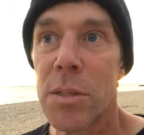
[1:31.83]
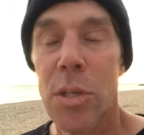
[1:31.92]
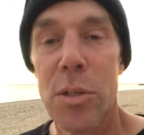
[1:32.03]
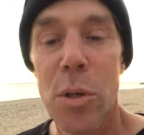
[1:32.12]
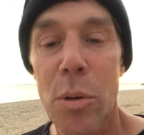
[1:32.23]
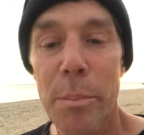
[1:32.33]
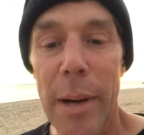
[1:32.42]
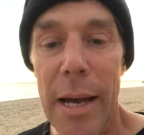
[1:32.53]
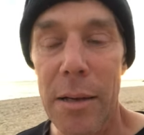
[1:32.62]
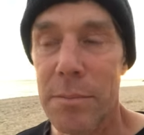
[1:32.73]
So it's called
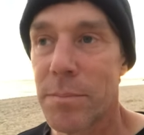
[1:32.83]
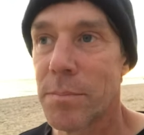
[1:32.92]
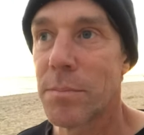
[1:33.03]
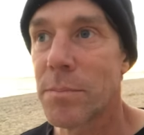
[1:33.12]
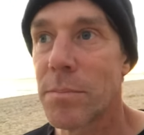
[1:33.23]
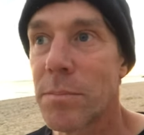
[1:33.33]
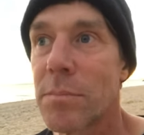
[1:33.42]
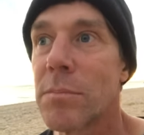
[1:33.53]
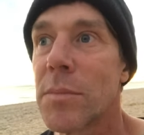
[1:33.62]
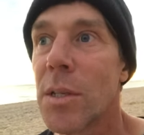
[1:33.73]
bail.
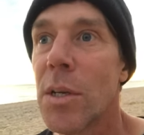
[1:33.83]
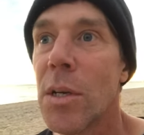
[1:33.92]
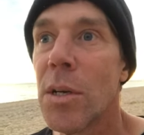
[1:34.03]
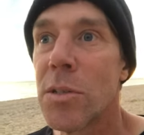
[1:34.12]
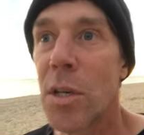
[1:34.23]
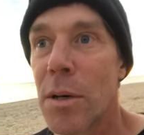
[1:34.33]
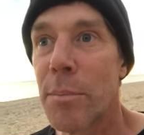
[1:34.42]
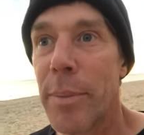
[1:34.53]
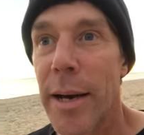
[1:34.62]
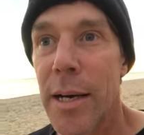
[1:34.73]
So a
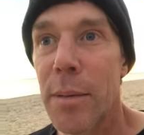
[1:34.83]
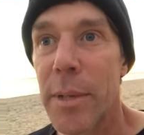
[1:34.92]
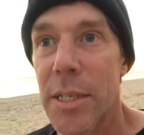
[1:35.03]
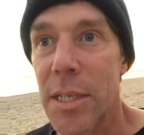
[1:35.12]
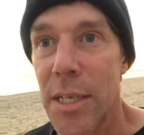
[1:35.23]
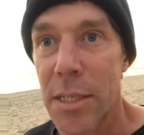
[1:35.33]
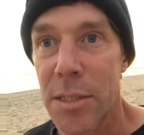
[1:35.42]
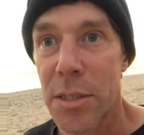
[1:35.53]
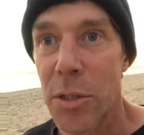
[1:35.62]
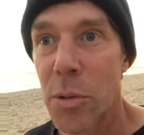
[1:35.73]
bailment
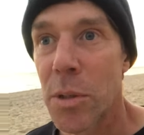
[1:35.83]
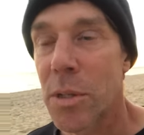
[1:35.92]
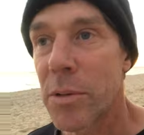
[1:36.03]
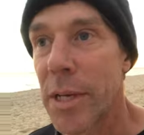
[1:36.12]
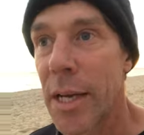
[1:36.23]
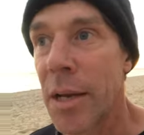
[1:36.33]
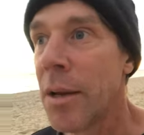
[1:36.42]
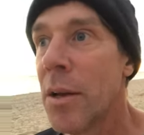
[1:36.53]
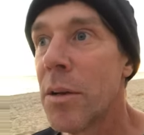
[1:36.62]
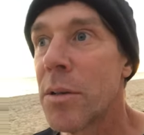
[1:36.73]
is that you
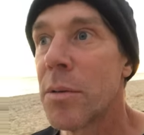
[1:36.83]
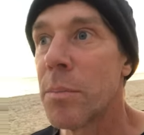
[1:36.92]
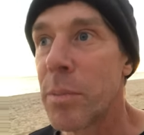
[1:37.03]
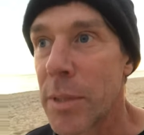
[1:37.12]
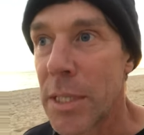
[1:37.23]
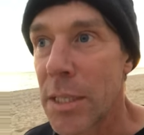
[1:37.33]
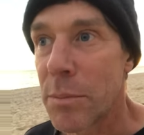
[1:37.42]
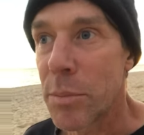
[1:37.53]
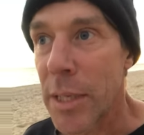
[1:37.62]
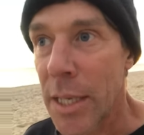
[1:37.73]
agree to
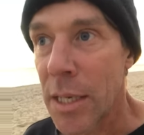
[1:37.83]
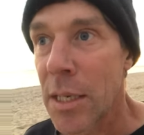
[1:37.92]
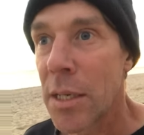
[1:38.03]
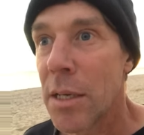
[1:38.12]
bring